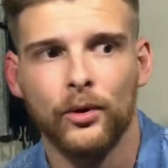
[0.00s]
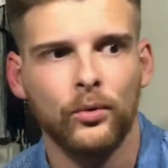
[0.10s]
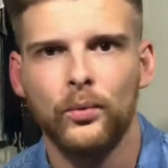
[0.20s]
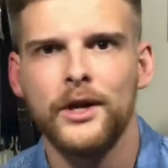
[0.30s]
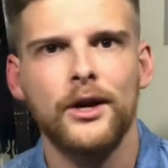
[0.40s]

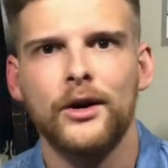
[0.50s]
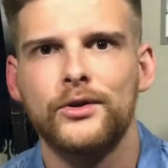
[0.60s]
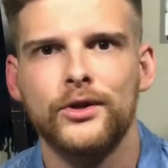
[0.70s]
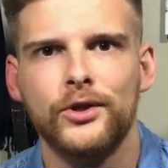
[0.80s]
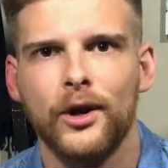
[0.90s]
We go
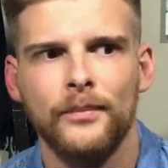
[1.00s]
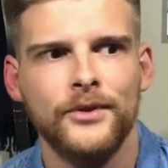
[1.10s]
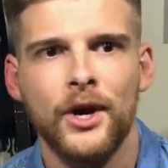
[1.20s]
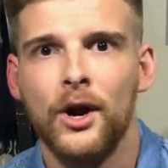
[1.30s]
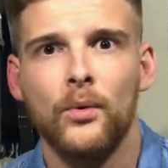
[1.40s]
to shops,
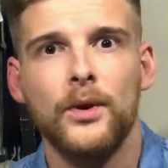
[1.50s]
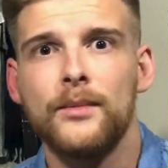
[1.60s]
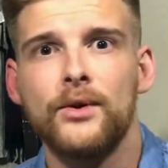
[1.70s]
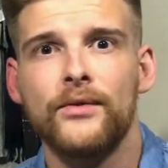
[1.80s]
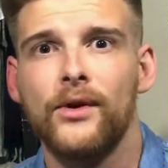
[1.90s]
we
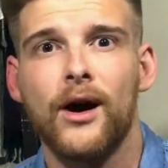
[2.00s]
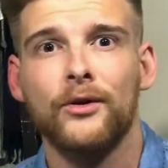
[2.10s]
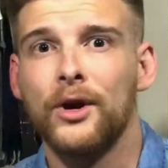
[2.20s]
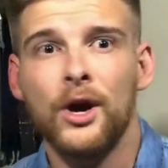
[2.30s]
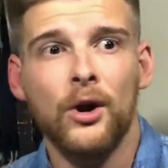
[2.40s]
move around,
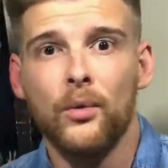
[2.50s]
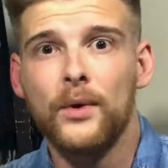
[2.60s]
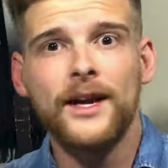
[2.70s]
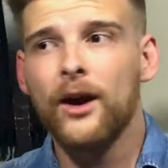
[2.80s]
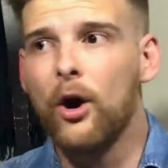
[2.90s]

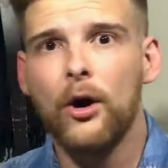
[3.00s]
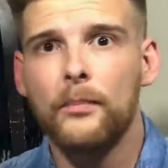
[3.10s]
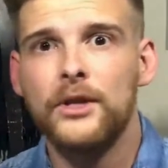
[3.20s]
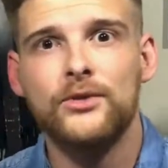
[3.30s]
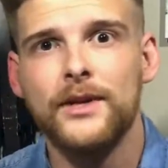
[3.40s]
we are
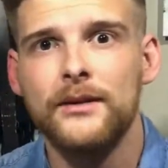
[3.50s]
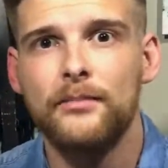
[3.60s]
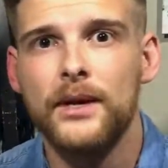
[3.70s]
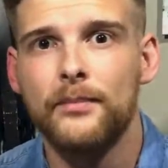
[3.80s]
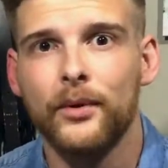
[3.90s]
between
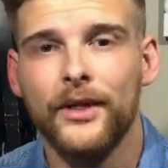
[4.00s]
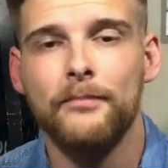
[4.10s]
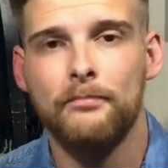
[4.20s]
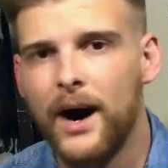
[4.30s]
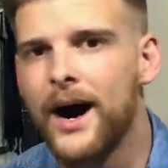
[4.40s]
people
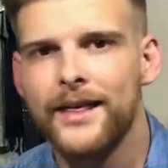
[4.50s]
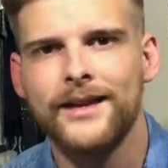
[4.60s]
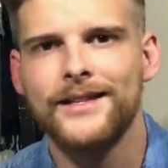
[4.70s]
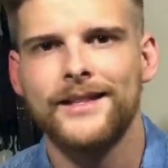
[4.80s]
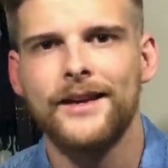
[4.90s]
that buy
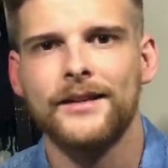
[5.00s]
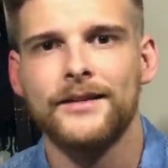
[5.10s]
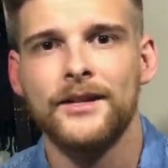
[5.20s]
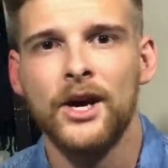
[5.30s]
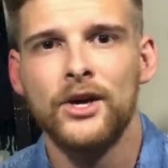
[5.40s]
these things.